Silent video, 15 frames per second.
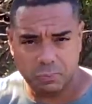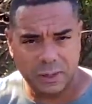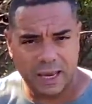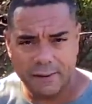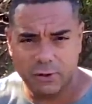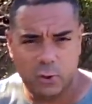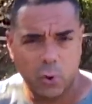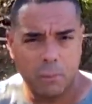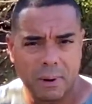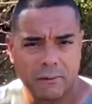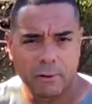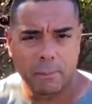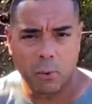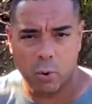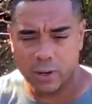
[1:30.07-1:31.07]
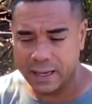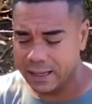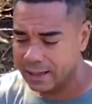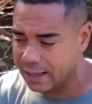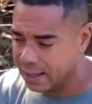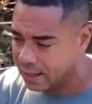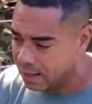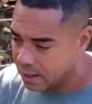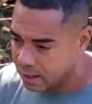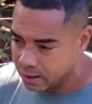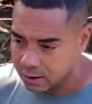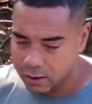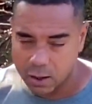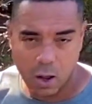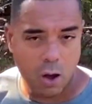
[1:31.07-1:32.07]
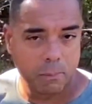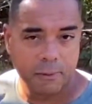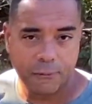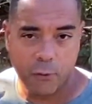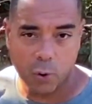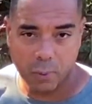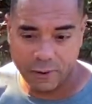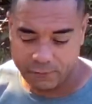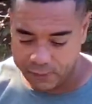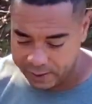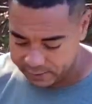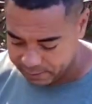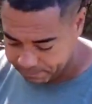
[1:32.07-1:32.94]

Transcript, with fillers: We give it to them every morning, long before we feed